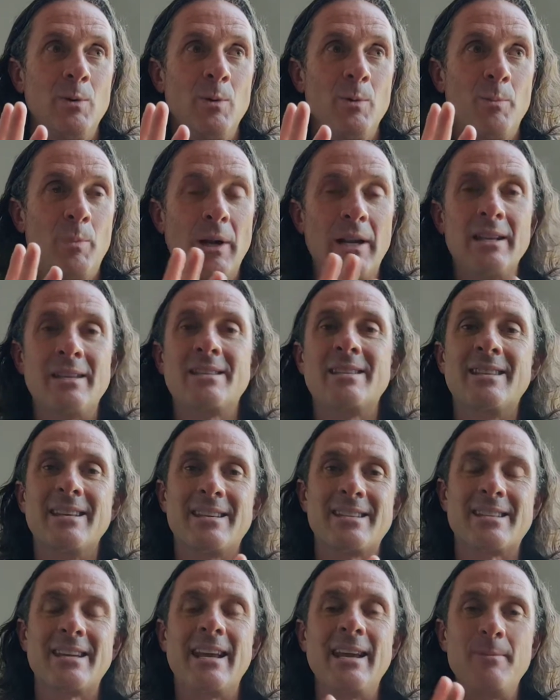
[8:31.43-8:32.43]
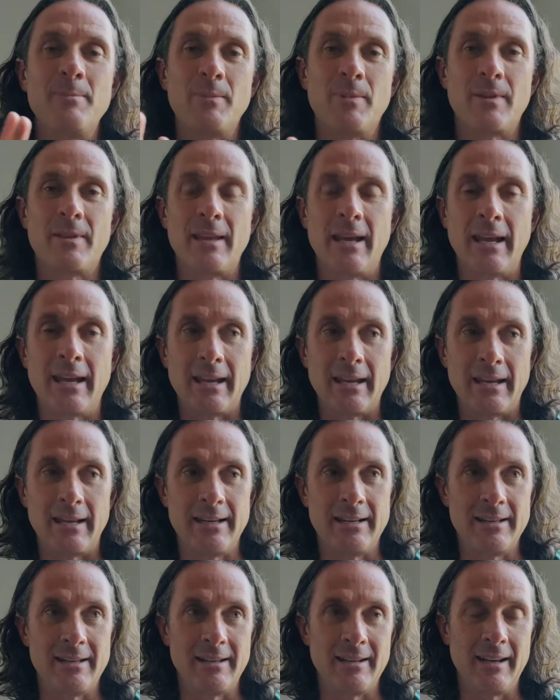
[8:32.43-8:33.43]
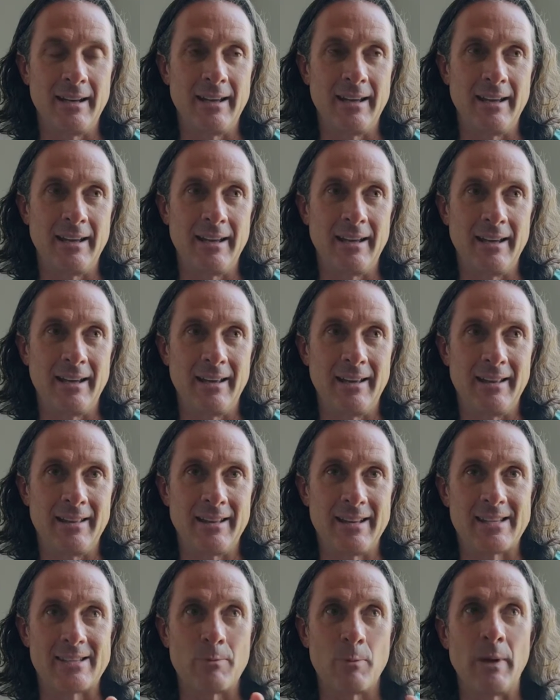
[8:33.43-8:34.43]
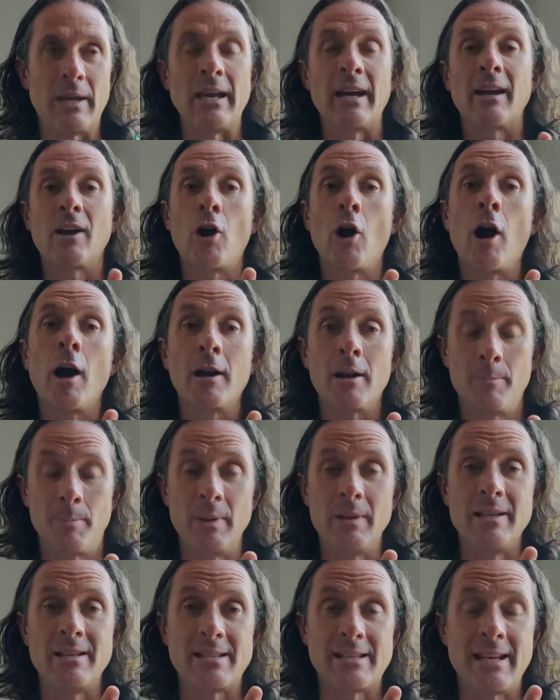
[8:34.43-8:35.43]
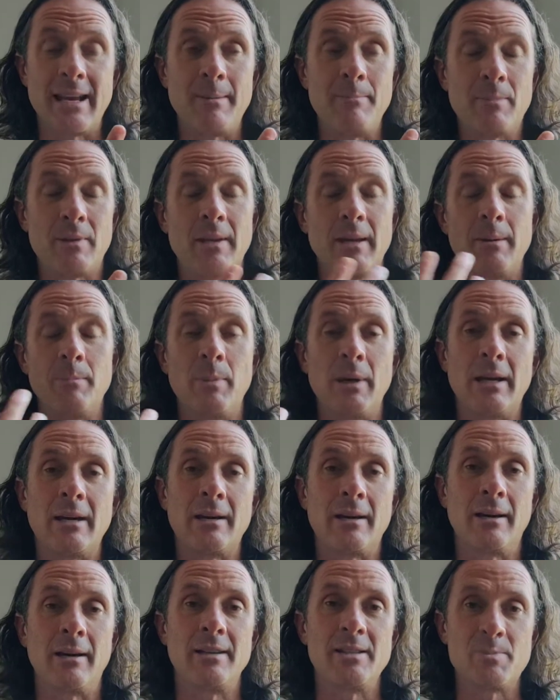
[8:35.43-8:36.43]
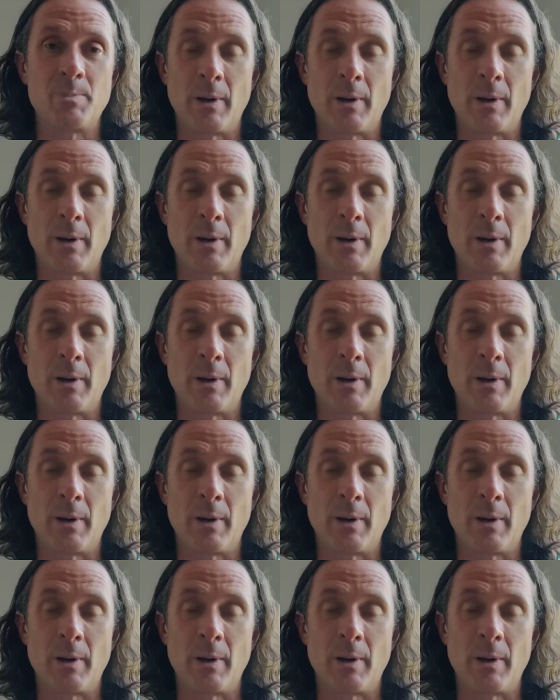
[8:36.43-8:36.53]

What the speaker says: But it's the same thing. We get caught up in the same thing because